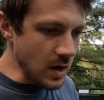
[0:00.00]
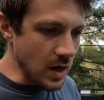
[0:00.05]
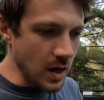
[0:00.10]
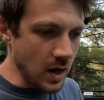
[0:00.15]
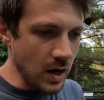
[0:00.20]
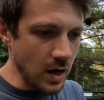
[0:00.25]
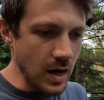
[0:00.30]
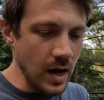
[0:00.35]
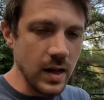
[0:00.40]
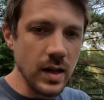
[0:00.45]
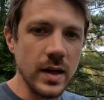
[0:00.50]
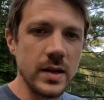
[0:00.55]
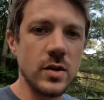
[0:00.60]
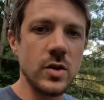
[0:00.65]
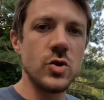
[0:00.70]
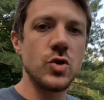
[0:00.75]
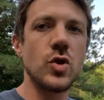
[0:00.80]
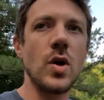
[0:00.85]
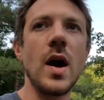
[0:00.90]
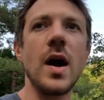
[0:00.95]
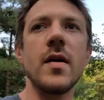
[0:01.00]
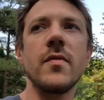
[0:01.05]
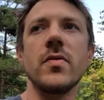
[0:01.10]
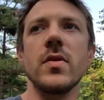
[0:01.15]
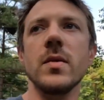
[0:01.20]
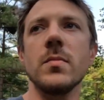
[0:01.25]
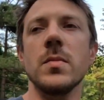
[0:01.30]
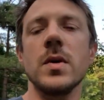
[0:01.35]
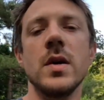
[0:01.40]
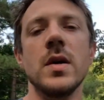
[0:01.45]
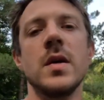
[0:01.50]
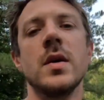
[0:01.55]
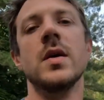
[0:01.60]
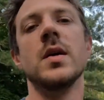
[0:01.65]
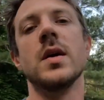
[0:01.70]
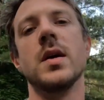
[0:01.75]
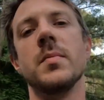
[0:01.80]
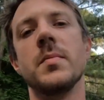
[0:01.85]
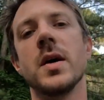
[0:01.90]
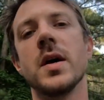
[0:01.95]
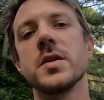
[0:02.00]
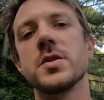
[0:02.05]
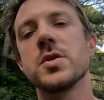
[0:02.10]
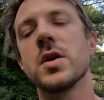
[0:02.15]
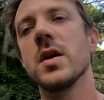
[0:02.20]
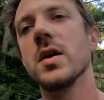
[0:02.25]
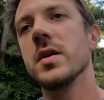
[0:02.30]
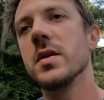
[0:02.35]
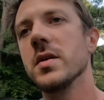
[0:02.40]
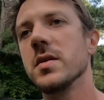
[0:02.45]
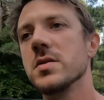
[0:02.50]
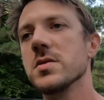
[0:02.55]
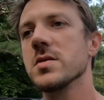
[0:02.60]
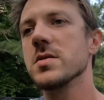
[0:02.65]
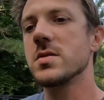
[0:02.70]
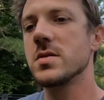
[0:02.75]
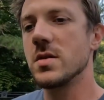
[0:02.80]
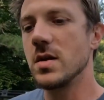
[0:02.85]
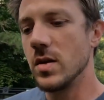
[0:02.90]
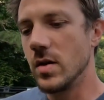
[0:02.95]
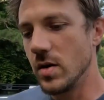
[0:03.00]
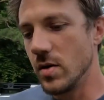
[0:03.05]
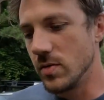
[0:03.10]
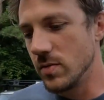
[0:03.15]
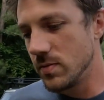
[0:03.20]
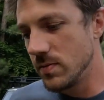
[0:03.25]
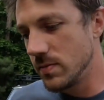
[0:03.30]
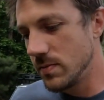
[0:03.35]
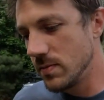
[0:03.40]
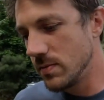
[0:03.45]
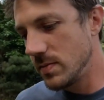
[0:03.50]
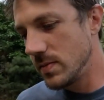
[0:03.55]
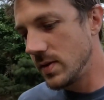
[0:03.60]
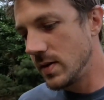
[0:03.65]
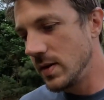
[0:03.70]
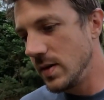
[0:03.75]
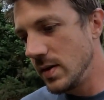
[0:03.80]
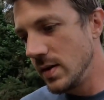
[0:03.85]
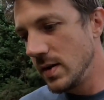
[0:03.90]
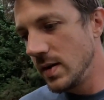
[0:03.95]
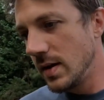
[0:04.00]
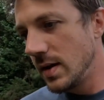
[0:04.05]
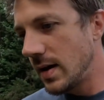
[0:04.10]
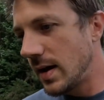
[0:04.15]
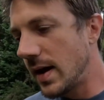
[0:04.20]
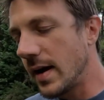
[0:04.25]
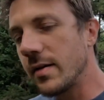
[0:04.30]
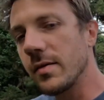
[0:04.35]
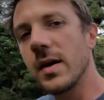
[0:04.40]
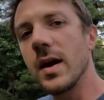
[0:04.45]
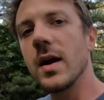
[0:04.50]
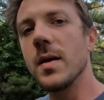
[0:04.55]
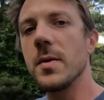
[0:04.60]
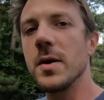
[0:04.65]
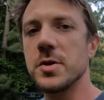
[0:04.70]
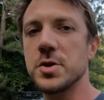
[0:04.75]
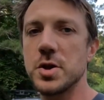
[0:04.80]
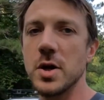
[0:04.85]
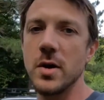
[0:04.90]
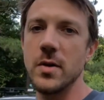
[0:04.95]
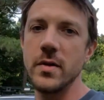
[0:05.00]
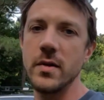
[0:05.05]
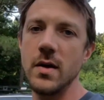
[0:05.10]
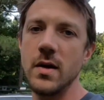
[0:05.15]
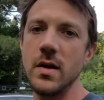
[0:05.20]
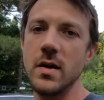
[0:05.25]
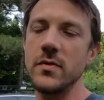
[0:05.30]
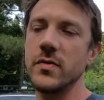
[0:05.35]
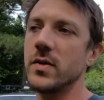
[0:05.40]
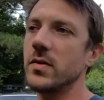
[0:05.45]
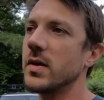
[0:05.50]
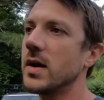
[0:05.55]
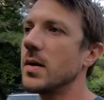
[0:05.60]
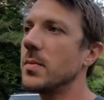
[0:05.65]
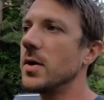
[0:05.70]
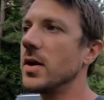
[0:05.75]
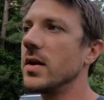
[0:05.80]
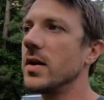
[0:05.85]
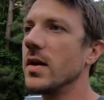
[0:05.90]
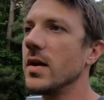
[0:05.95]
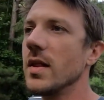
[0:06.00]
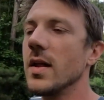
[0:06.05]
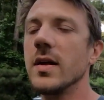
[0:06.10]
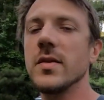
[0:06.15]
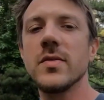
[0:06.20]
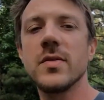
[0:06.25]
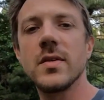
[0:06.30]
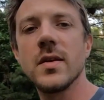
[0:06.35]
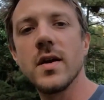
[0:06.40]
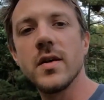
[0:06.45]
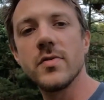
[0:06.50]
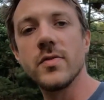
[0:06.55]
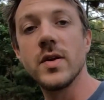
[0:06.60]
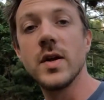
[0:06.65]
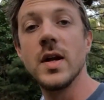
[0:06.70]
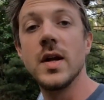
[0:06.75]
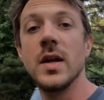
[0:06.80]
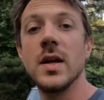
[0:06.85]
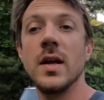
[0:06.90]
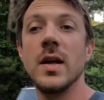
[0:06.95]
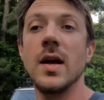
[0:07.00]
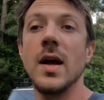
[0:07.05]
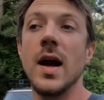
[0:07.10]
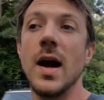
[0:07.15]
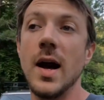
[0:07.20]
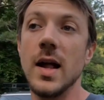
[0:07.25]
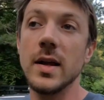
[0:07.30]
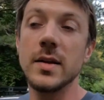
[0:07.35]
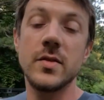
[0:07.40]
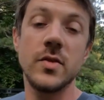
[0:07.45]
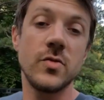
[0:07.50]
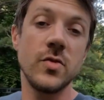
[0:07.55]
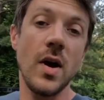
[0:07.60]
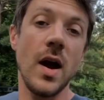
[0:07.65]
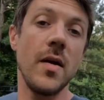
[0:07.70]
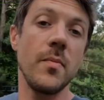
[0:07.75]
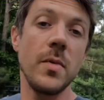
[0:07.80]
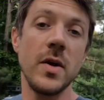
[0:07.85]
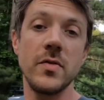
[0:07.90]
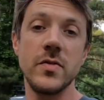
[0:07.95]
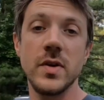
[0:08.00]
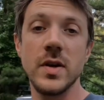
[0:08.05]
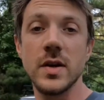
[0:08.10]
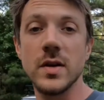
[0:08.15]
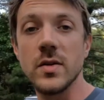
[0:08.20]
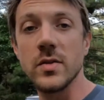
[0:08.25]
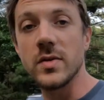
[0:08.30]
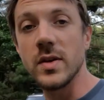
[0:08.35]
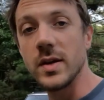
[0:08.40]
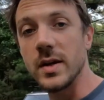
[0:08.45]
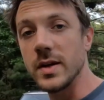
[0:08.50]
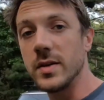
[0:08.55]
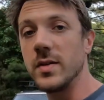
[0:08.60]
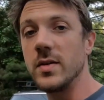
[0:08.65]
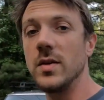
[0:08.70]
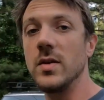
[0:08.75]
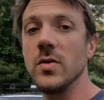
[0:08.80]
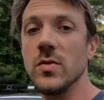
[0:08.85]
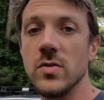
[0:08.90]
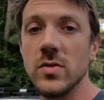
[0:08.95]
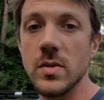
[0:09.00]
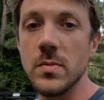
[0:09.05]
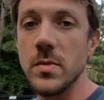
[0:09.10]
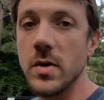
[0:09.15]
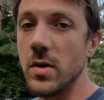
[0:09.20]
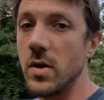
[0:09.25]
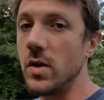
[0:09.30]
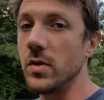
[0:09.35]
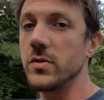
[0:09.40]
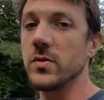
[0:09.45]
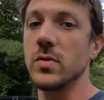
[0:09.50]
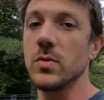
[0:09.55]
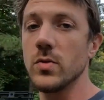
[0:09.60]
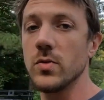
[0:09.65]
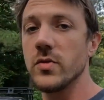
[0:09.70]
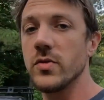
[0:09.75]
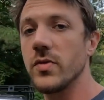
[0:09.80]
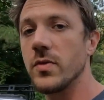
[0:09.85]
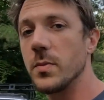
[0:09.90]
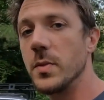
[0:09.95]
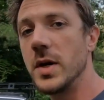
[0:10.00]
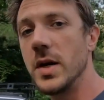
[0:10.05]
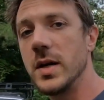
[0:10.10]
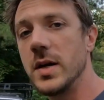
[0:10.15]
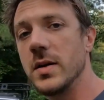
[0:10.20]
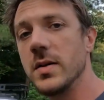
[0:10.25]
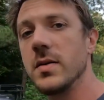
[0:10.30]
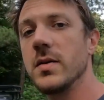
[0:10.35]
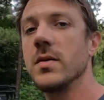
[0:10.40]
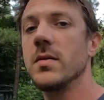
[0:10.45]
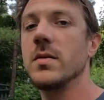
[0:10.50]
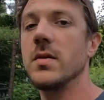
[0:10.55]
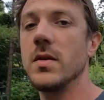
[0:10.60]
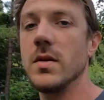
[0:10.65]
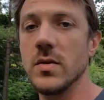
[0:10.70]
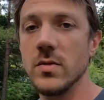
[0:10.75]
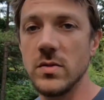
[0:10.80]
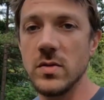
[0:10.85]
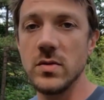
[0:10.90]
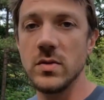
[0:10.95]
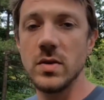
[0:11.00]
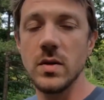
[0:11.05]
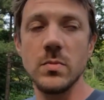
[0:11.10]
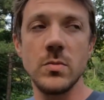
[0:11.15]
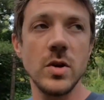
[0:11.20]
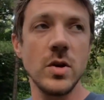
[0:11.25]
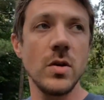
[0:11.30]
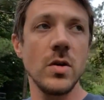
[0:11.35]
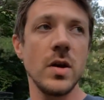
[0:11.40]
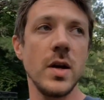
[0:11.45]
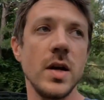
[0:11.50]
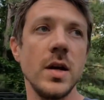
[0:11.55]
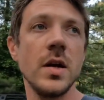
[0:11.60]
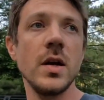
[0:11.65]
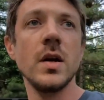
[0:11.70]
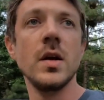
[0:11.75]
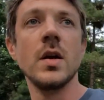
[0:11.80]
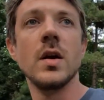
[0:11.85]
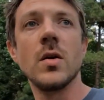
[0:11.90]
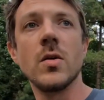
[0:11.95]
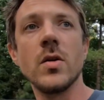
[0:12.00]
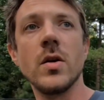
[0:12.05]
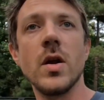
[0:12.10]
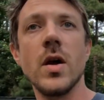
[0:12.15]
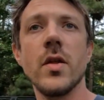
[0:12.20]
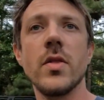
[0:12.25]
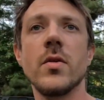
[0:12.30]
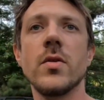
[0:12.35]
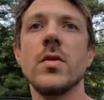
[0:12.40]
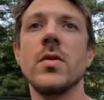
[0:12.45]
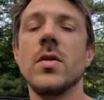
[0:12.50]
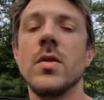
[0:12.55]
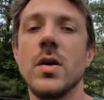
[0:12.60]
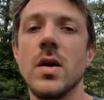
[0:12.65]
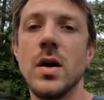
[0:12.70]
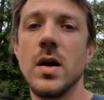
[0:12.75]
I like to drive them. I'm not trying to just, you know, I don't care about showing off. I don't care about none of that stuff. I like to drive my vehicles. I like to use them. They're all tools for me, you know, to some degree or another.